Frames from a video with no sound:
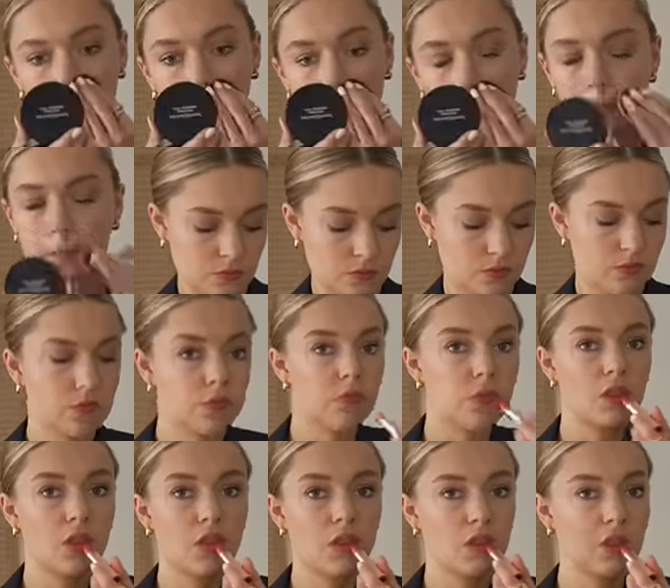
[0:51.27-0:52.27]
A compact
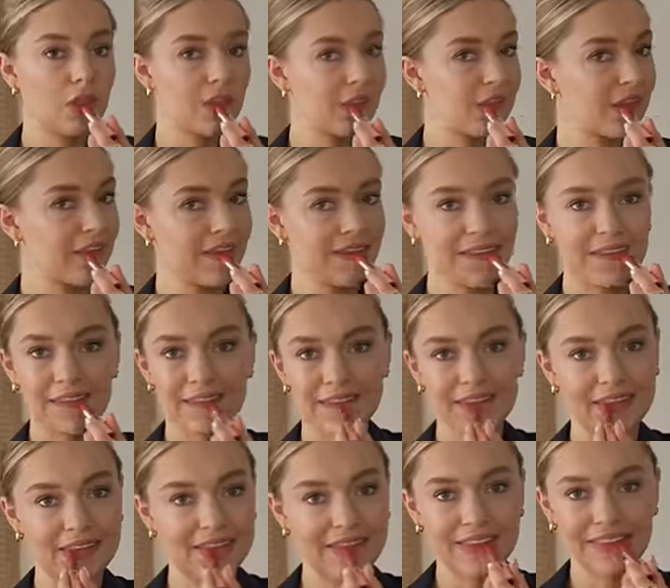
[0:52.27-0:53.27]
fits in and some
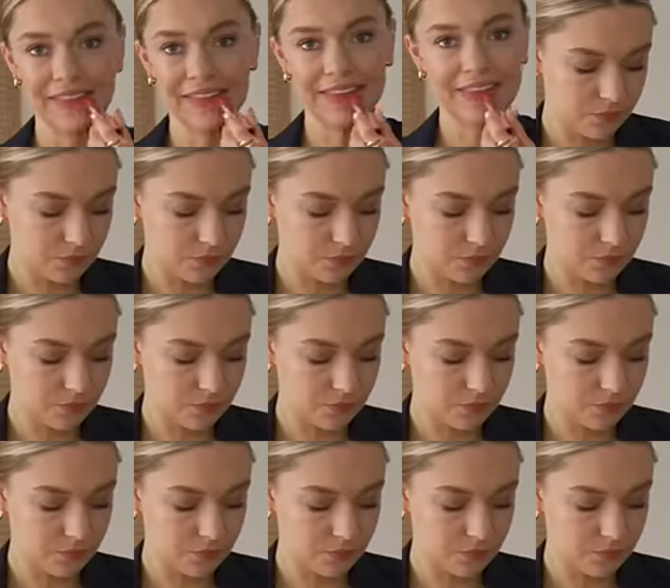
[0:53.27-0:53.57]
lipstick.